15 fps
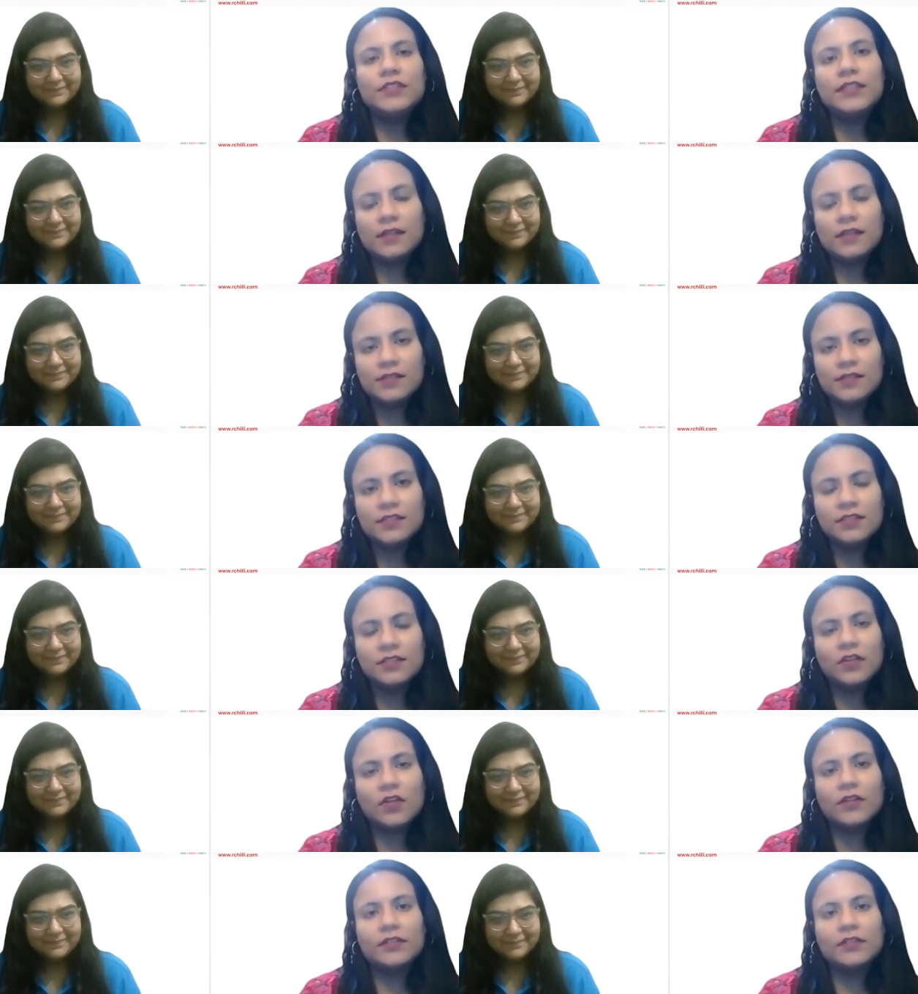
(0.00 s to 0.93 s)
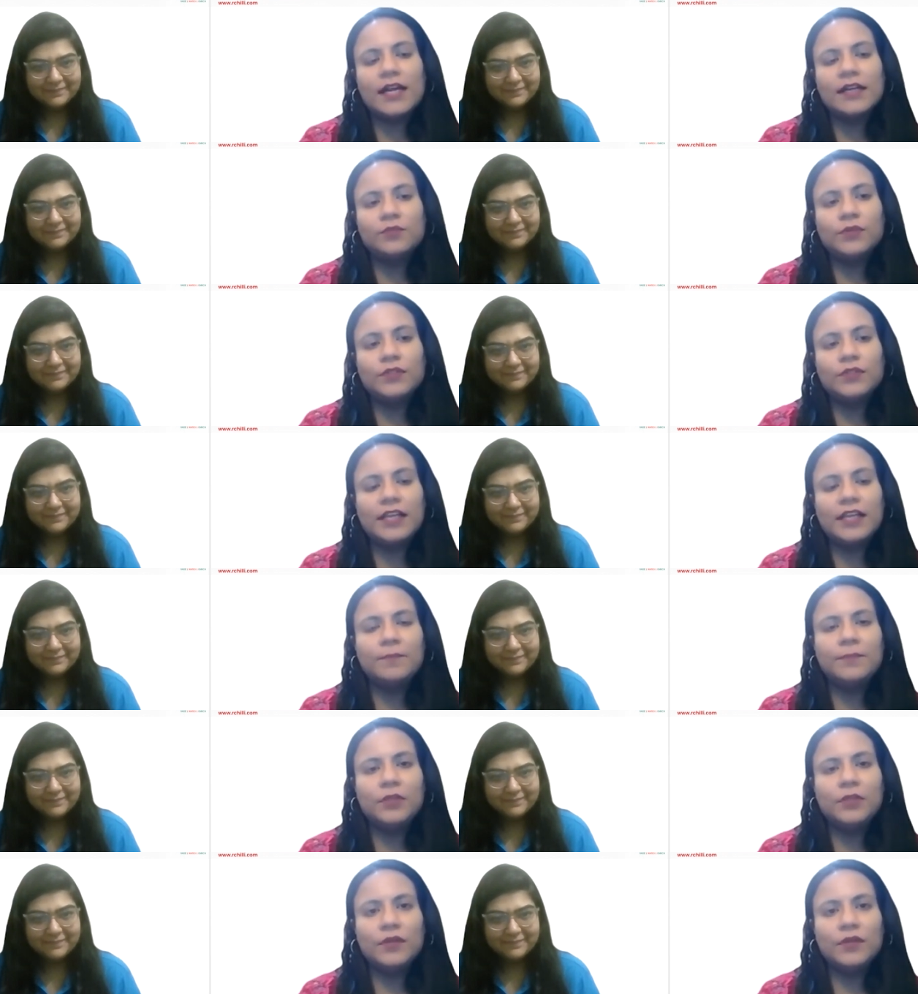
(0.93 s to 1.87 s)
Speaker 1: skills. Uh, that would
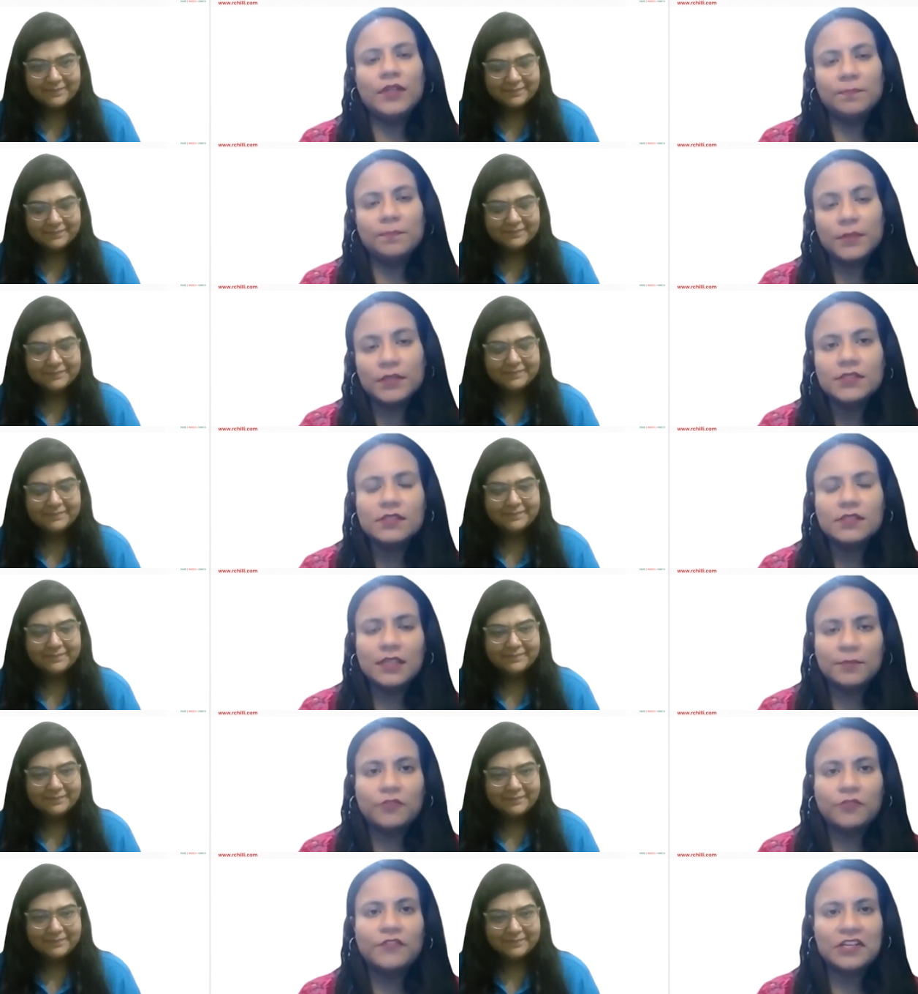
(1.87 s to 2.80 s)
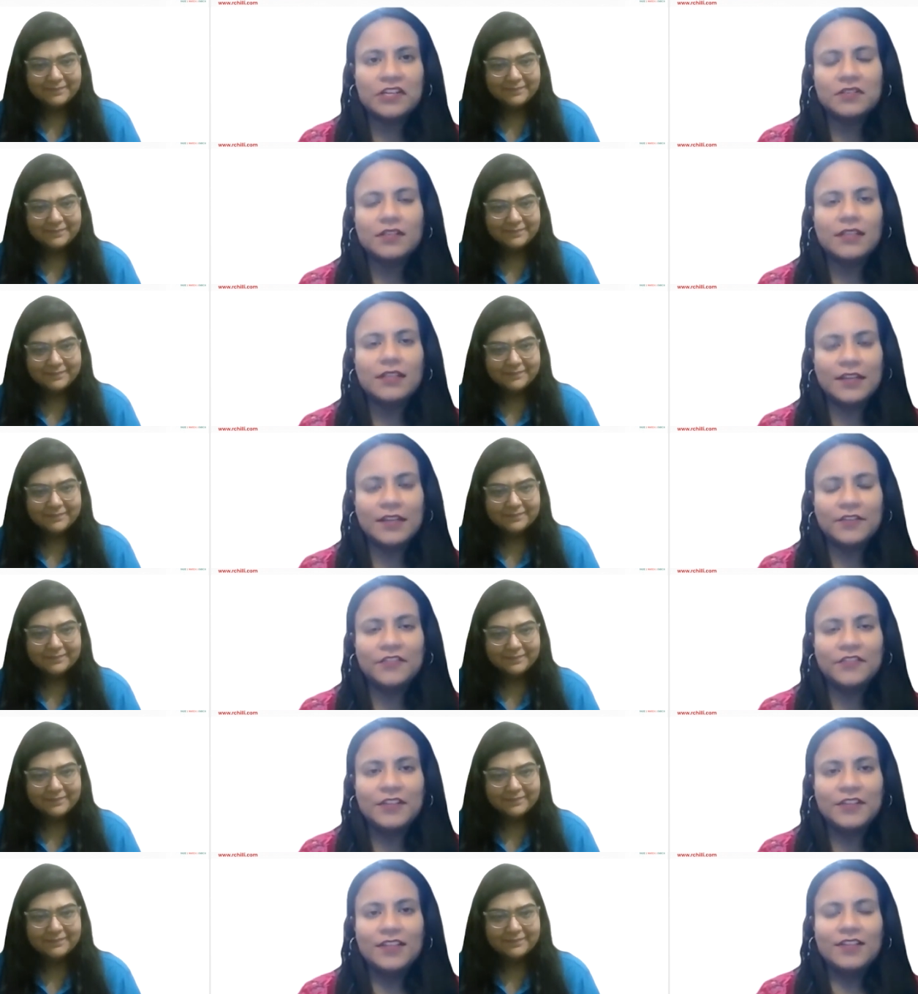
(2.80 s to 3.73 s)
help you in personal and professional life.